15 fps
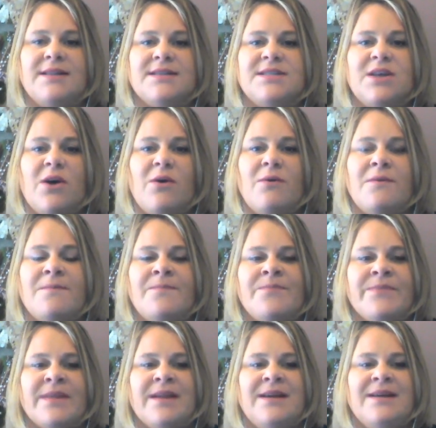And so
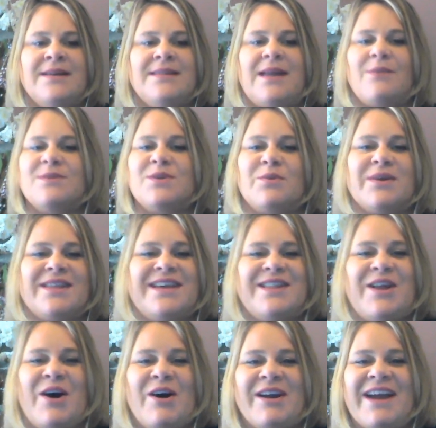that was a really
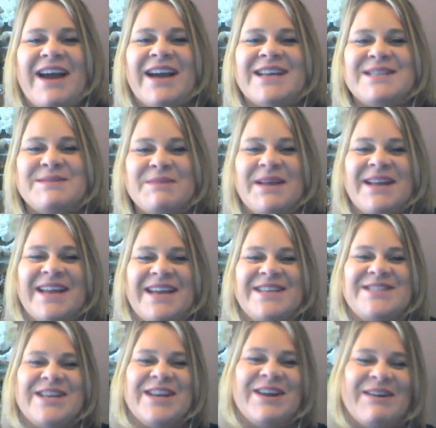long
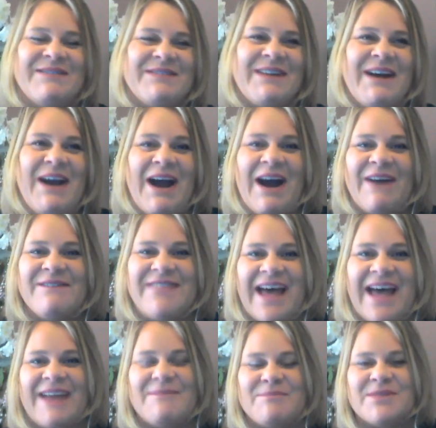explanation of
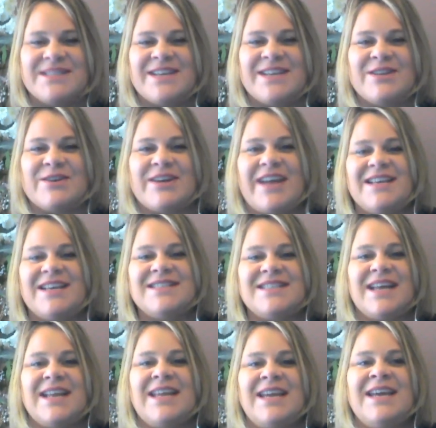that particular case
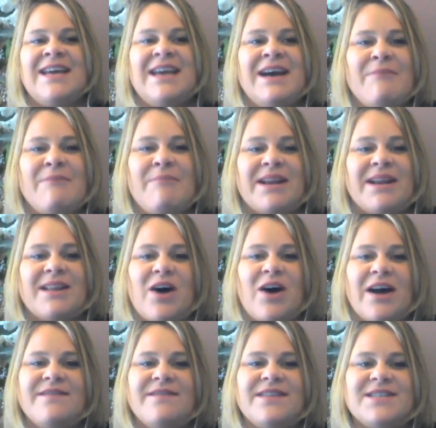study, but a
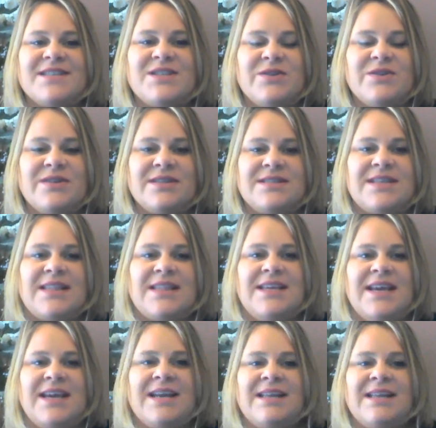lot of the students at
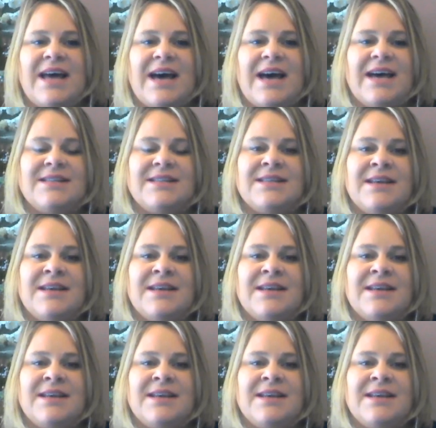the end of that